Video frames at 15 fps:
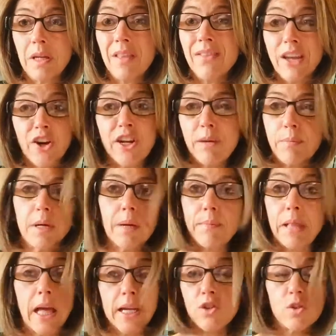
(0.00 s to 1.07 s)
They are HIPAA
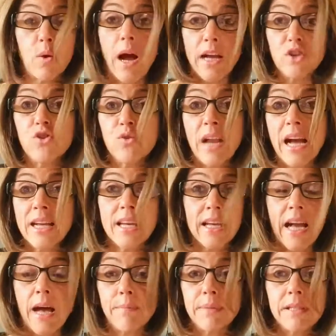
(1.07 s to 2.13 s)
compliant, so I do not get
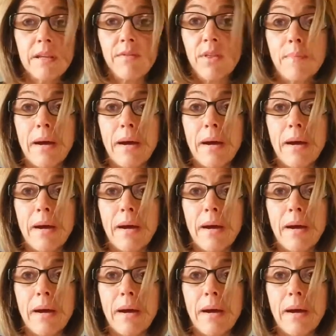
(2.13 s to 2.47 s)
copies of them.